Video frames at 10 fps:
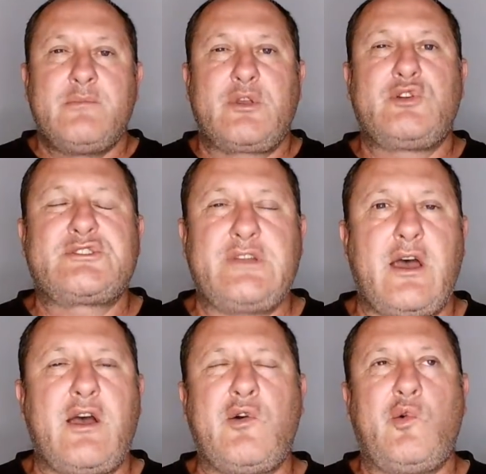Because
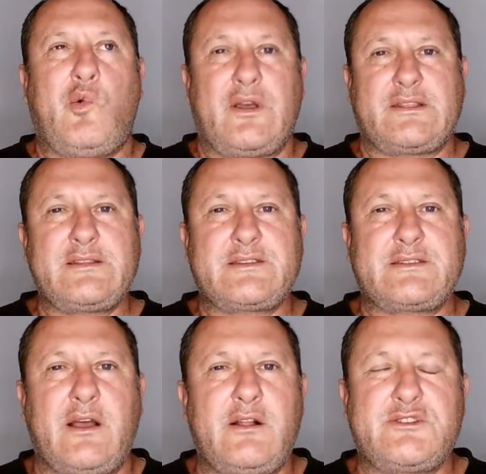now what
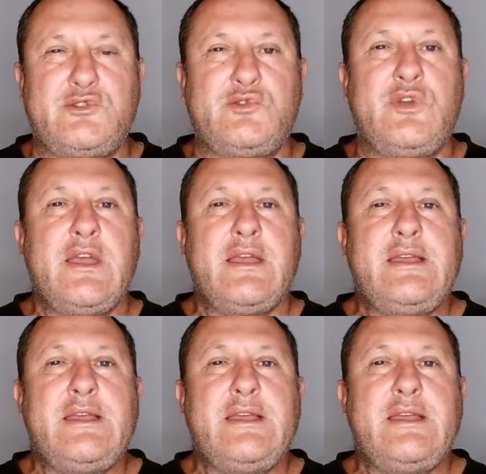this tells you